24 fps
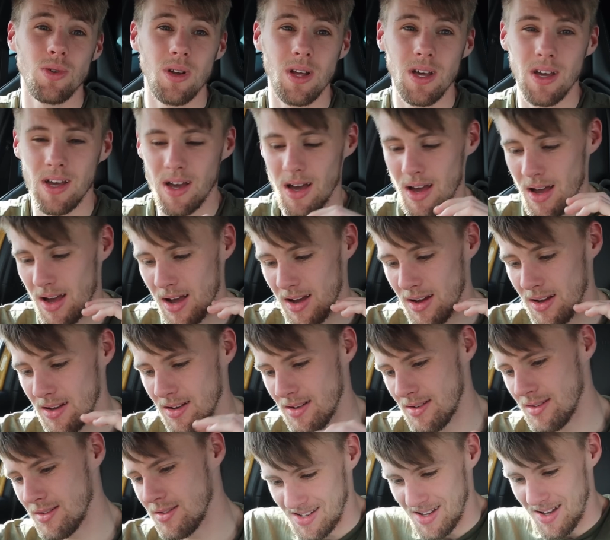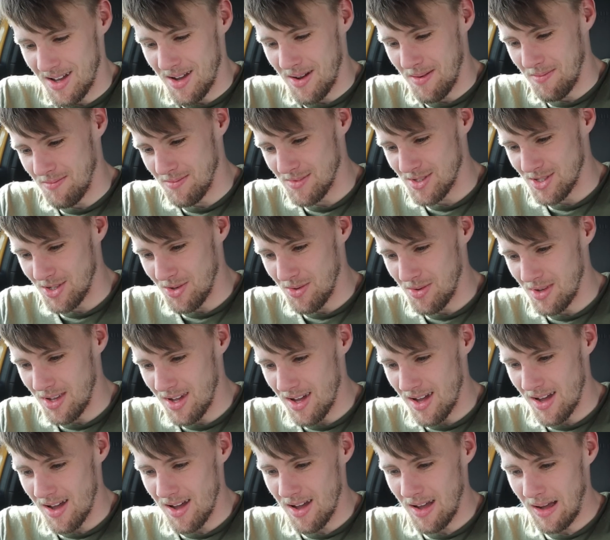litre. So
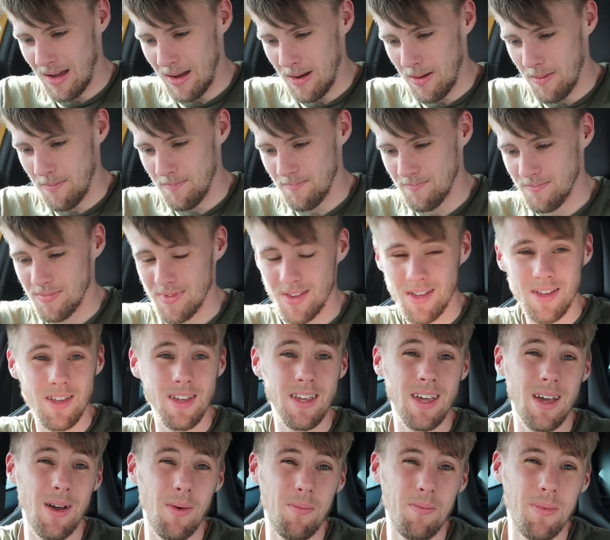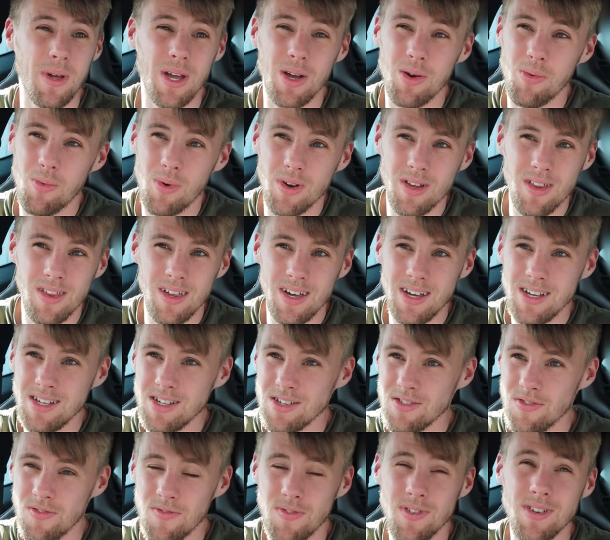yeah, you can pick up one of
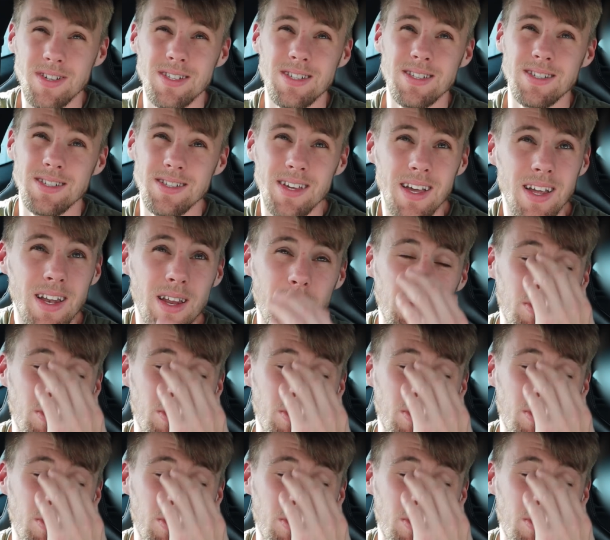these for silly